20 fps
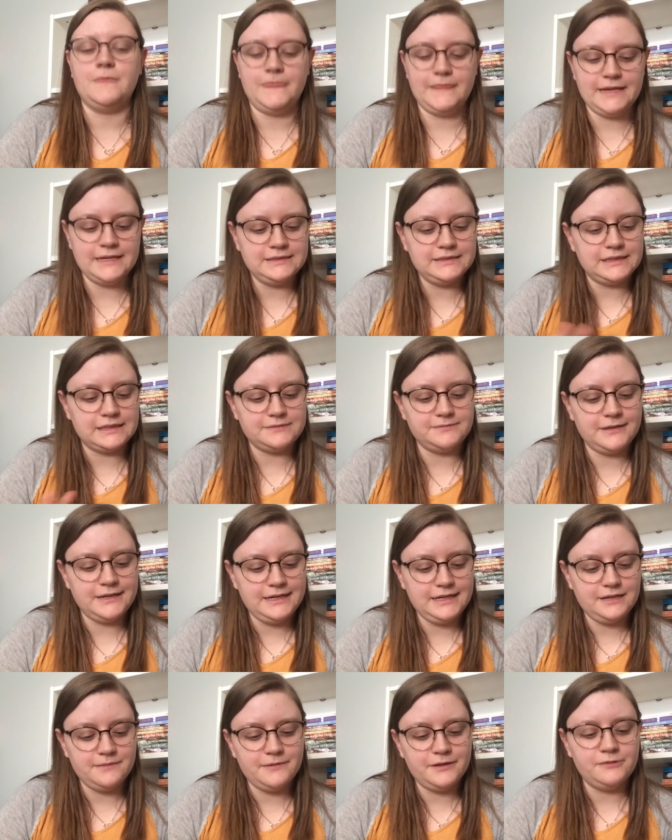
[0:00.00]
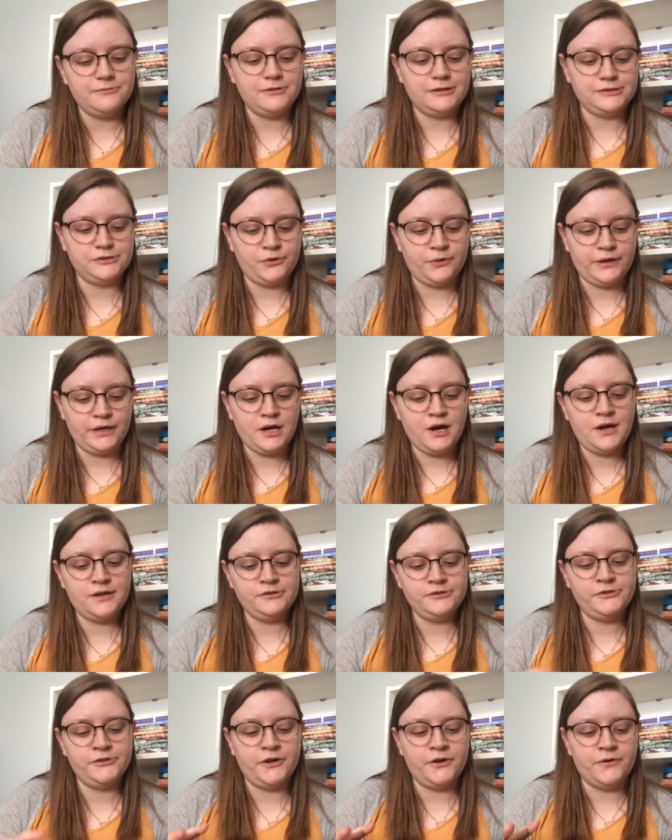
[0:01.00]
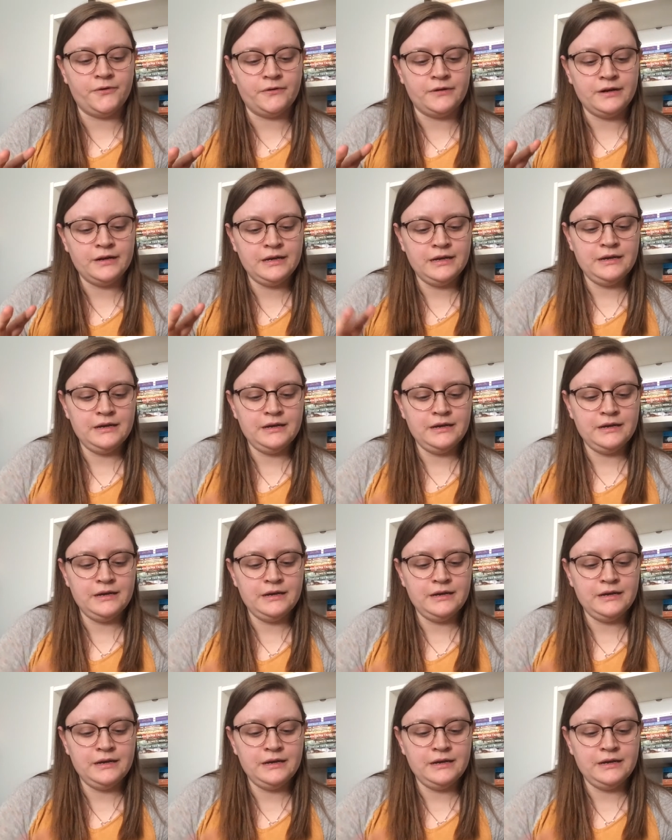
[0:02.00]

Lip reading: It's explaining a bit of what's going on, so